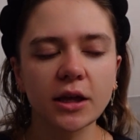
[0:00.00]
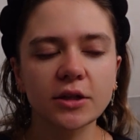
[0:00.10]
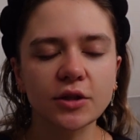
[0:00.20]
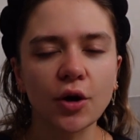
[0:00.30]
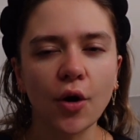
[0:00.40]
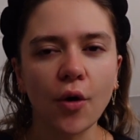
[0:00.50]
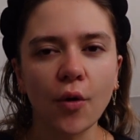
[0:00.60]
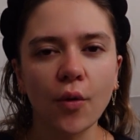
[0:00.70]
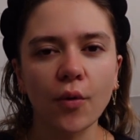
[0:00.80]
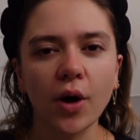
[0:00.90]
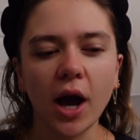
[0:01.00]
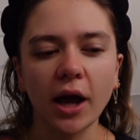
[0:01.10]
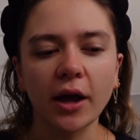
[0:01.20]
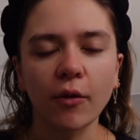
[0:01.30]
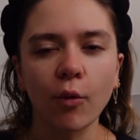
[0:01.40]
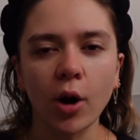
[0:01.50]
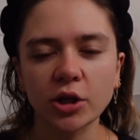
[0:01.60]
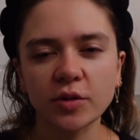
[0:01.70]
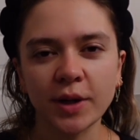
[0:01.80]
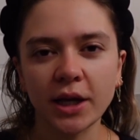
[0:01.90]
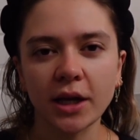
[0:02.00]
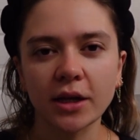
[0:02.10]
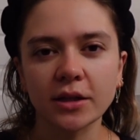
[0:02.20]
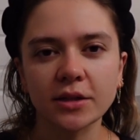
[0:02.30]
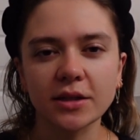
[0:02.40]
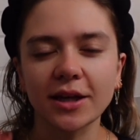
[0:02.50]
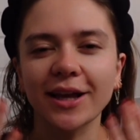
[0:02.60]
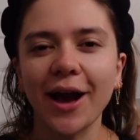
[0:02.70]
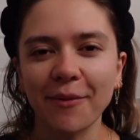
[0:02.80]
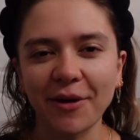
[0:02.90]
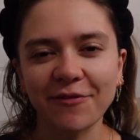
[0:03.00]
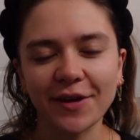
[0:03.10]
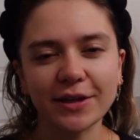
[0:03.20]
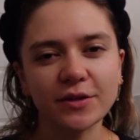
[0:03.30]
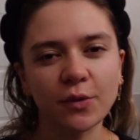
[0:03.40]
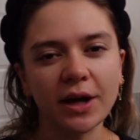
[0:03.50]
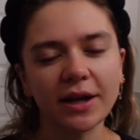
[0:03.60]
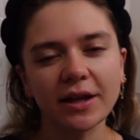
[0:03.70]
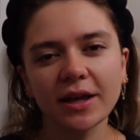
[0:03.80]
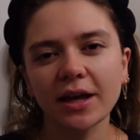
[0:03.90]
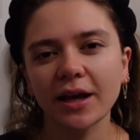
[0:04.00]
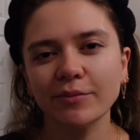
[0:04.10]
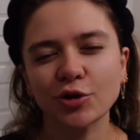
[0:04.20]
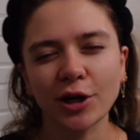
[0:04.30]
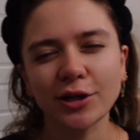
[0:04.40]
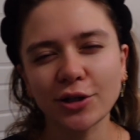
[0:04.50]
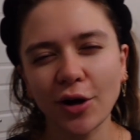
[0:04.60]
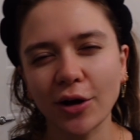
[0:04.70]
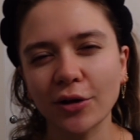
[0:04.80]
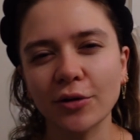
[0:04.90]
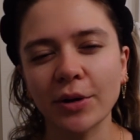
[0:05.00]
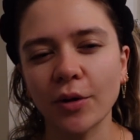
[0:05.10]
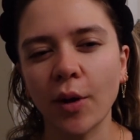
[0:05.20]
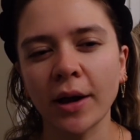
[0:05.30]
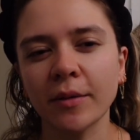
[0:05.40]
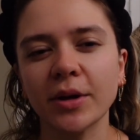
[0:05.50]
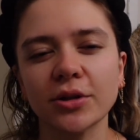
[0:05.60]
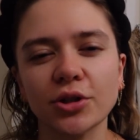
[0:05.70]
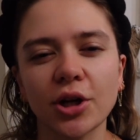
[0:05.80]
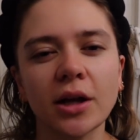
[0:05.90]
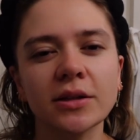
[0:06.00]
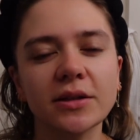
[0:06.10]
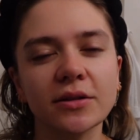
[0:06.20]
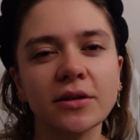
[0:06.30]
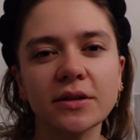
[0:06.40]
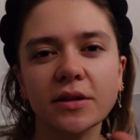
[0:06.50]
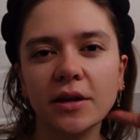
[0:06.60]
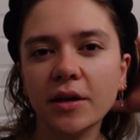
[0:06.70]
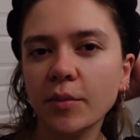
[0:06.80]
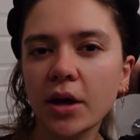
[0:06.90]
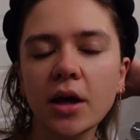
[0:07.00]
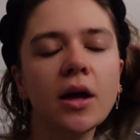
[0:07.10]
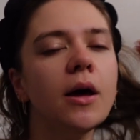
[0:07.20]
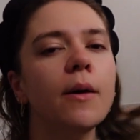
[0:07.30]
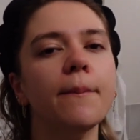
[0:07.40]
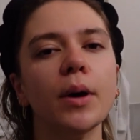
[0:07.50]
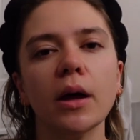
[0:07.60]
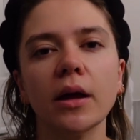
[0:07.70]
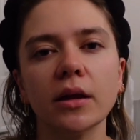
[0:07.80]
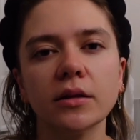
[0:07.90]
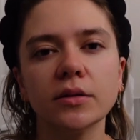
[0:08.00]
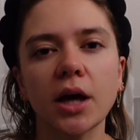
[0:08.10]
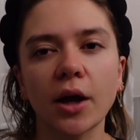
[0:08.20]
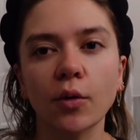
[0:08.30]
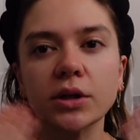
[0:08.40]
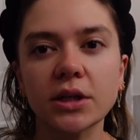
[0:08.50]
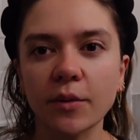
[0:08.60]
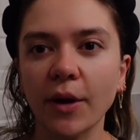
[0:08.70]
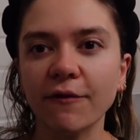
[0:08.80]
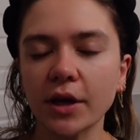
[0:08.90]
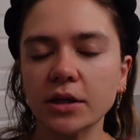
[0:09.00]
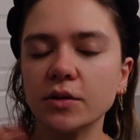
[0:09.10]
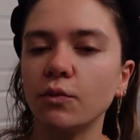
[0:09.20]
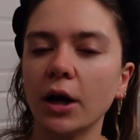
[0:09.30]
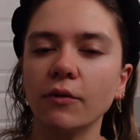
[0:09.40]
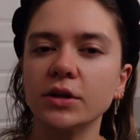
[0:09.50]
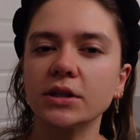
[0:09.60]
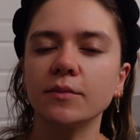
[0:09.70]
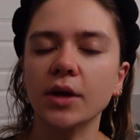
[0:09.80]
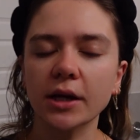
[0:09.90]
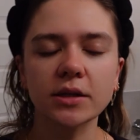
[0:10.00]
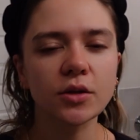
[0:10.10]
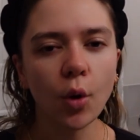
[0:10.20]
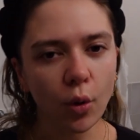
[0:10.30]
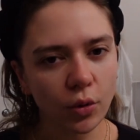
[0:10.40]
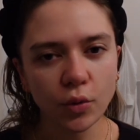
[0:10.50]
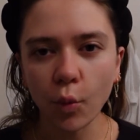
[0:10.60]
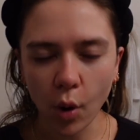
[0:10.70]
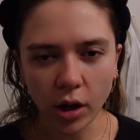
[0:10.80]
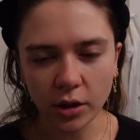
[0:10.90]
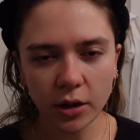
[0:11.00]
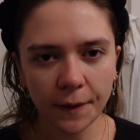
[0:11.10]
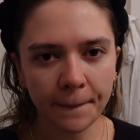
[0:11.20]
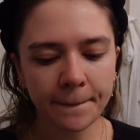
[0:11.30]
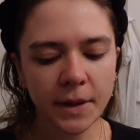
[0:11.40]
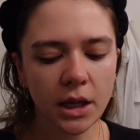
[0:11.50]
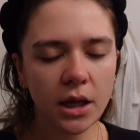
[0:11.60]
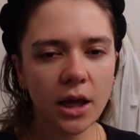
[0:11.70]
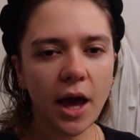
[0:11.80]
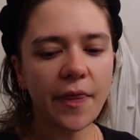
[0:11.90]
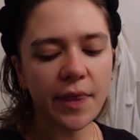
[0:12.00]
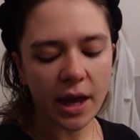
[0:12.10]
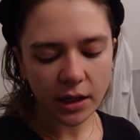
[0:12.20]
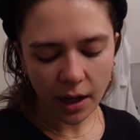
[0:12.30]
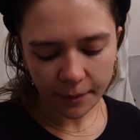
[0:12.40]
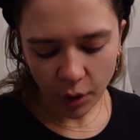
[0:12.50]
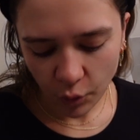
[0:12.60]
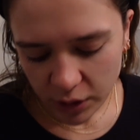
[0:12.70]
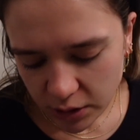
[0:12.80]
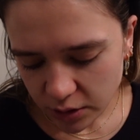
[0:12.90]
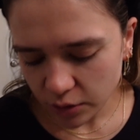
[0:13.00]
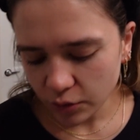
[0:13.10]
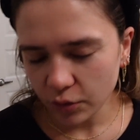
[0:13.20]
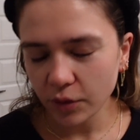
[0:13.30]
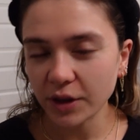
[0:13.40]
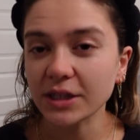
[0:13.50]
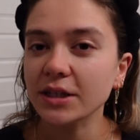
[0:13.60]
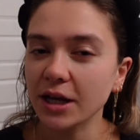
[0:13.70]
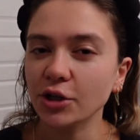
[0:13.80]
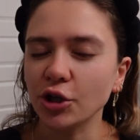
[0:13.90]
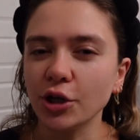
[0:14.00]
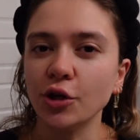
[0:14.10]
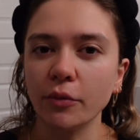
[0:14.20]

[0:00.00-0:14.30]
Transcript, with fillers: So I washed my hands and got my face wet. I'm trying to talk a little bit quiet because Sean's still asleep, but I always get my face wet with some nice cold water. And then I'm going to, this is actually a new